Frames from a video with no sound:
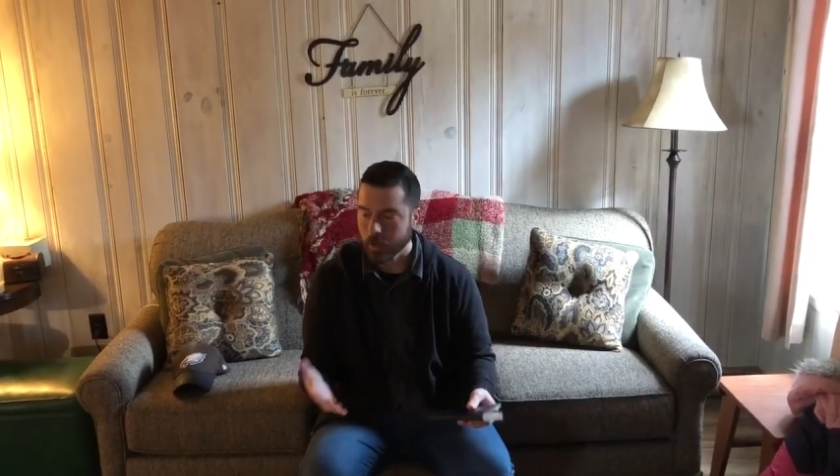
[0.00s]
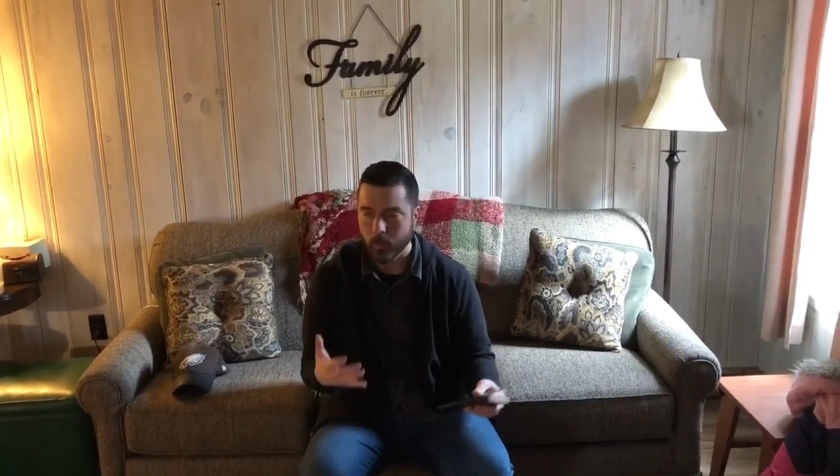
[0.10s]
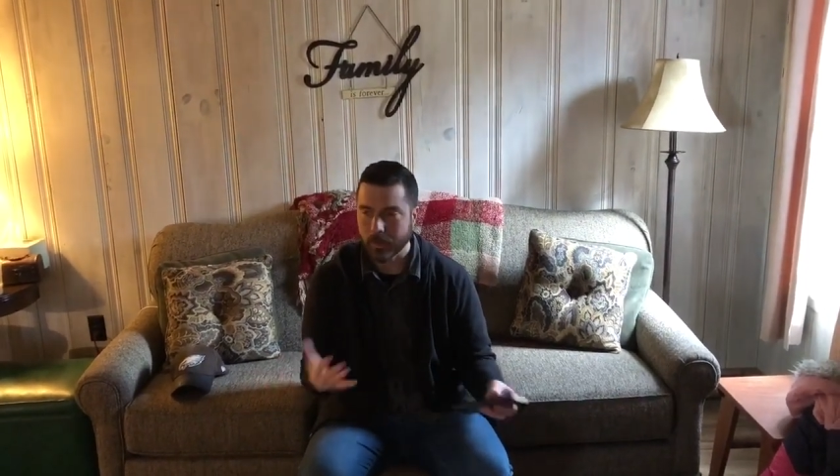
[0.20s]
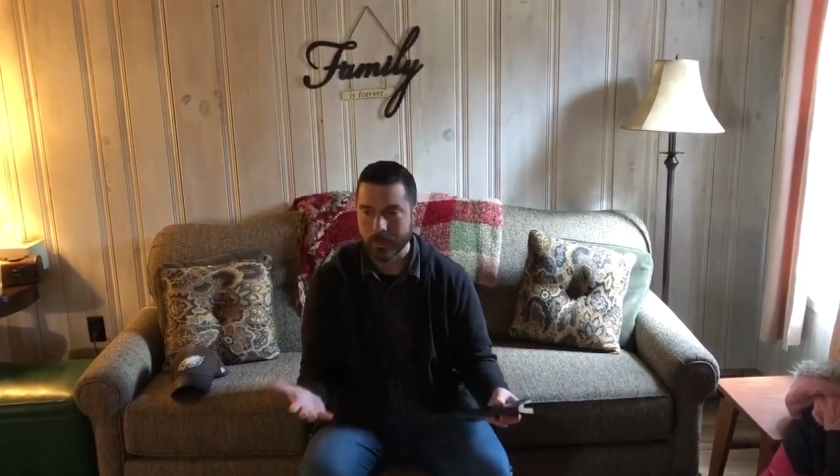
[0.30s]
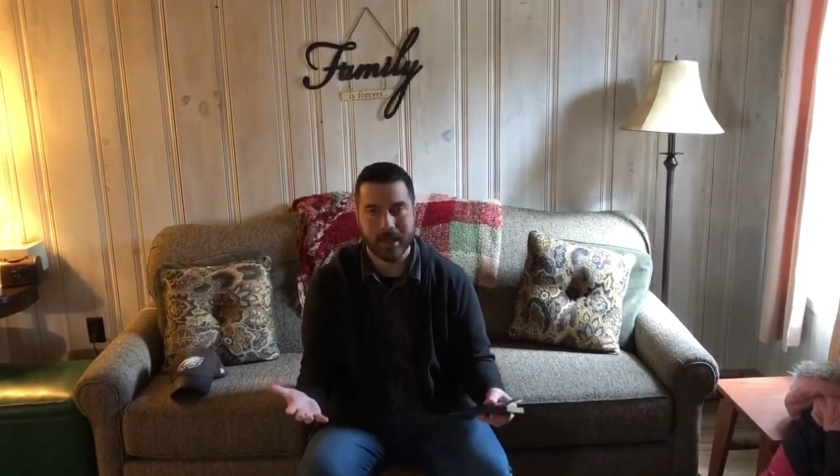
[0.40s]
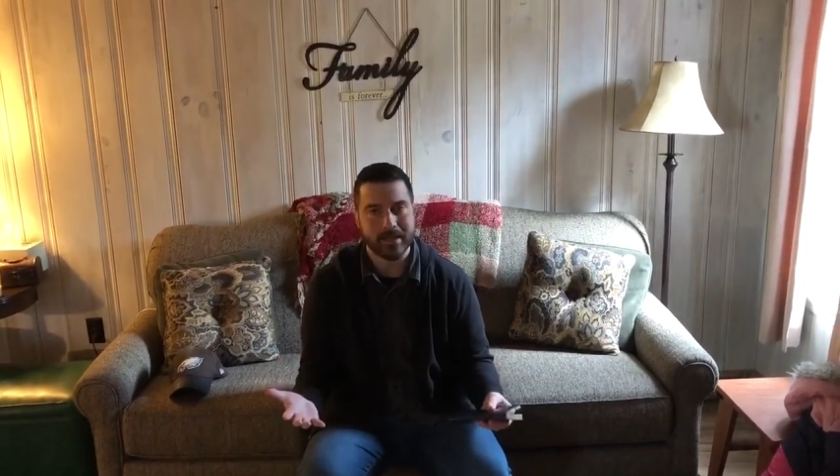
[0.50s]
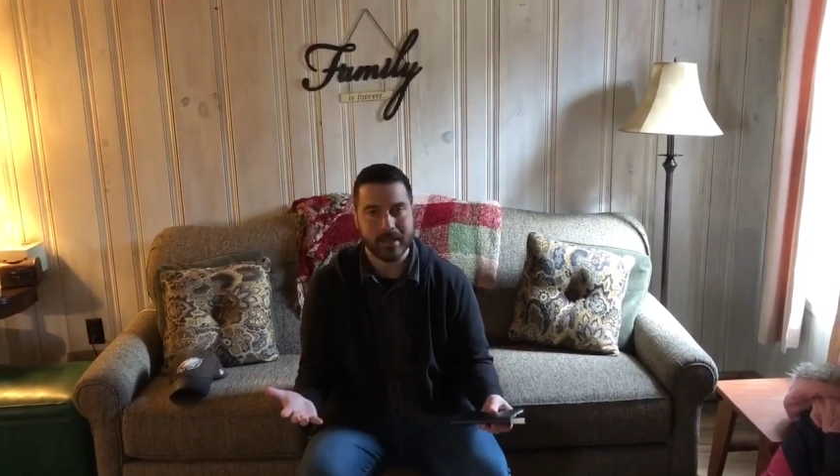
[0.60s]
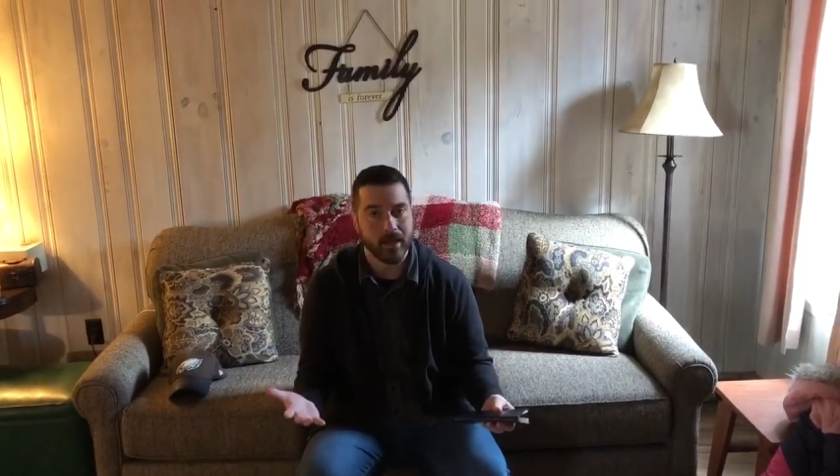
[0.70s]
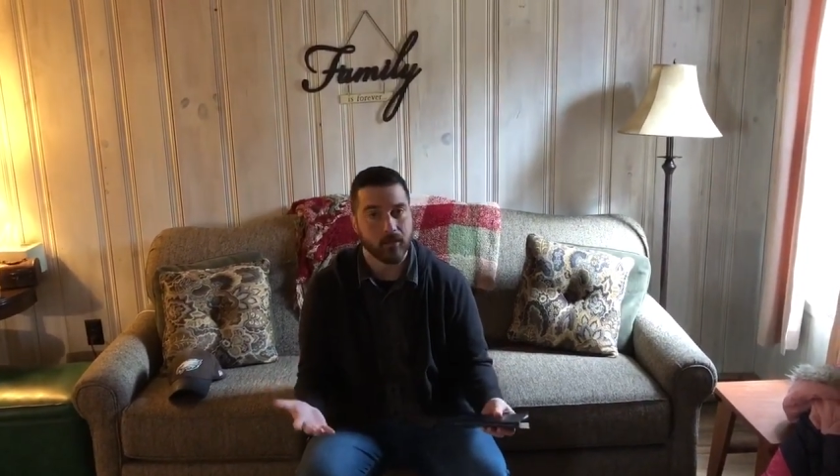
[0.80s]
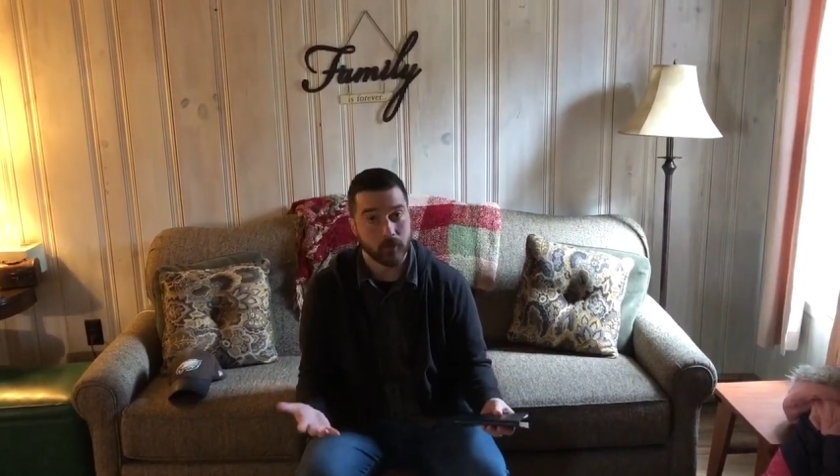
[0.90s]
where God
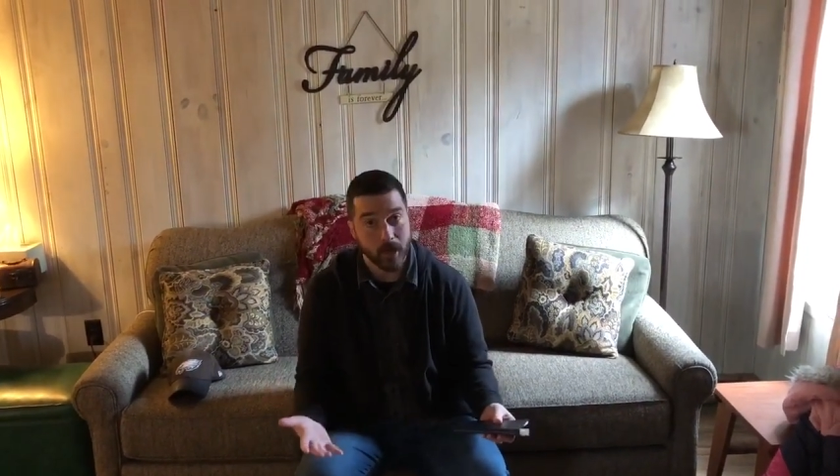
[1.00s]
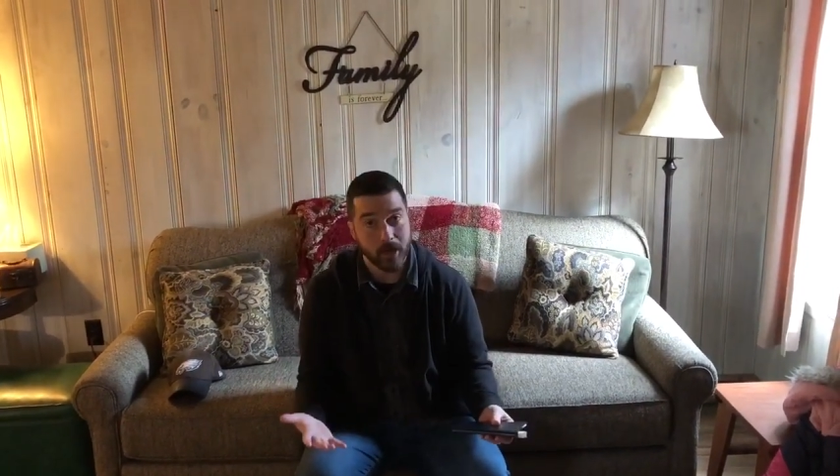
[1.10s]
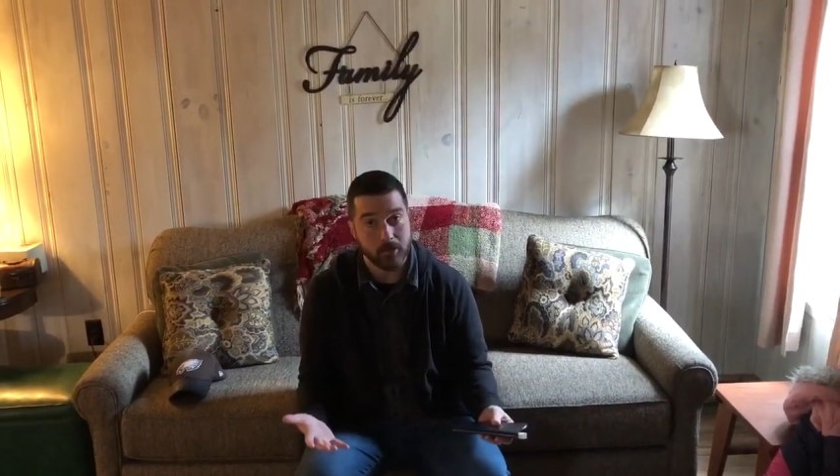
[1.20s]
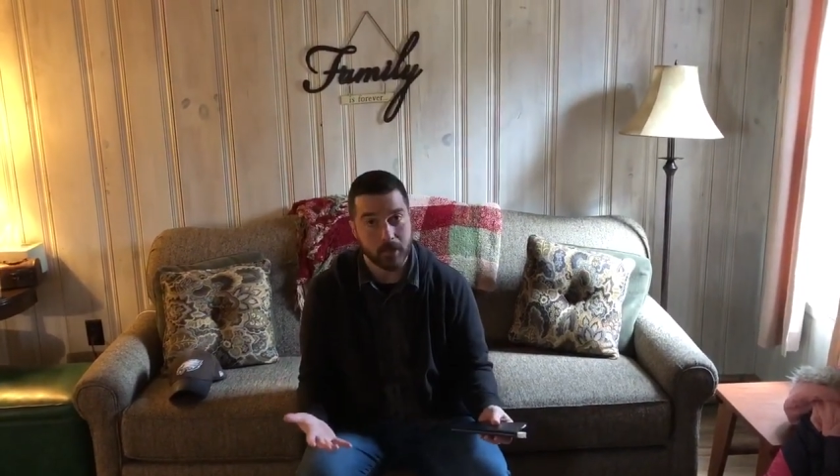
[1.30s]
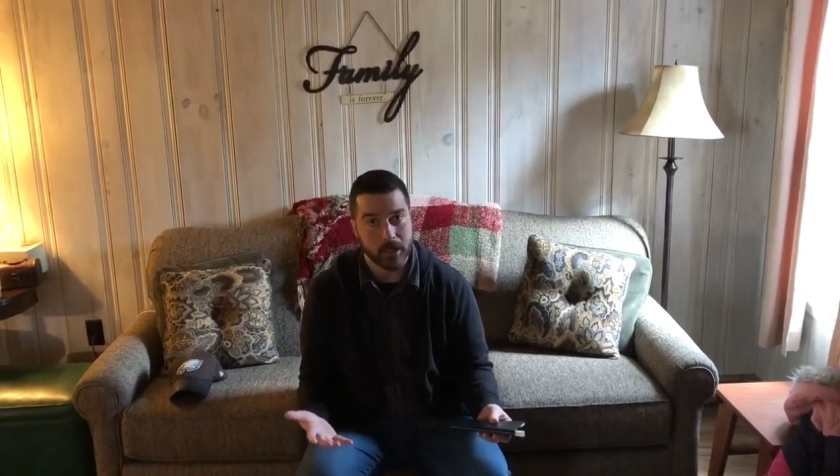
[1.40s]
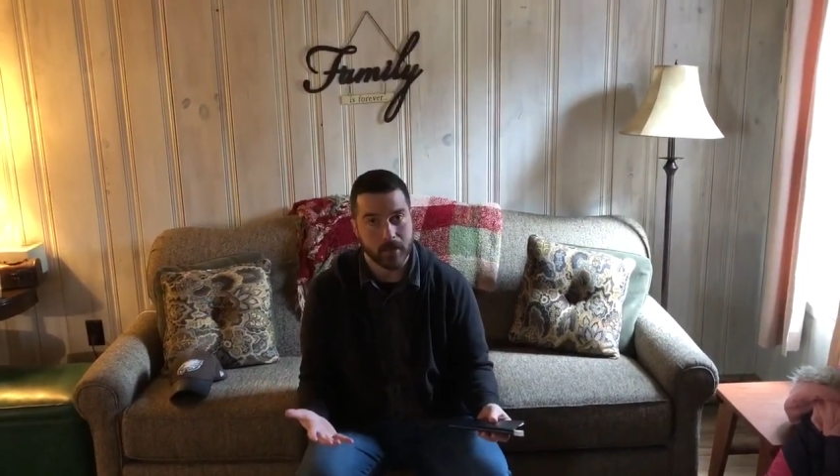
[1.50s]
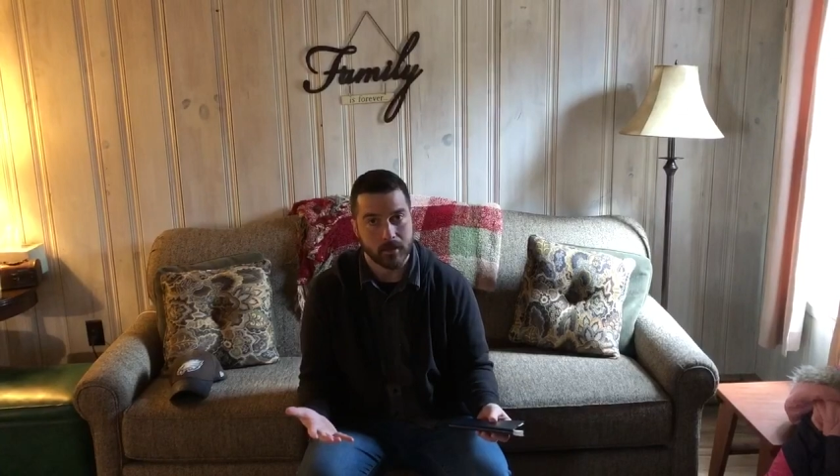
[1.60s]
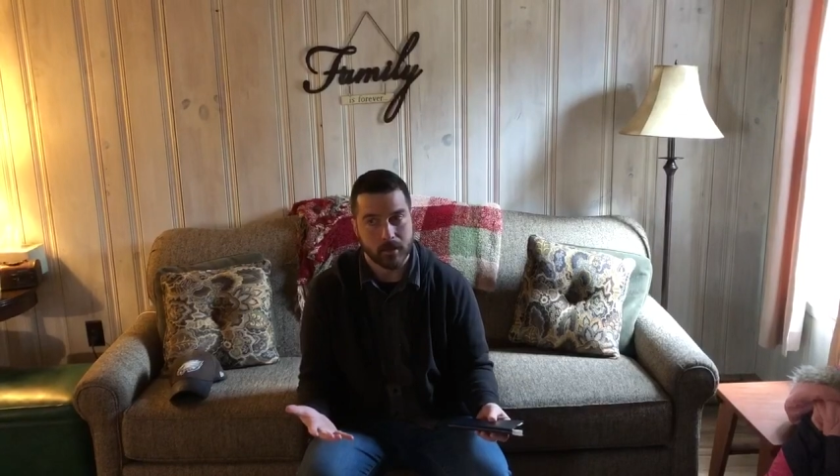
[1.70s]
can't find me.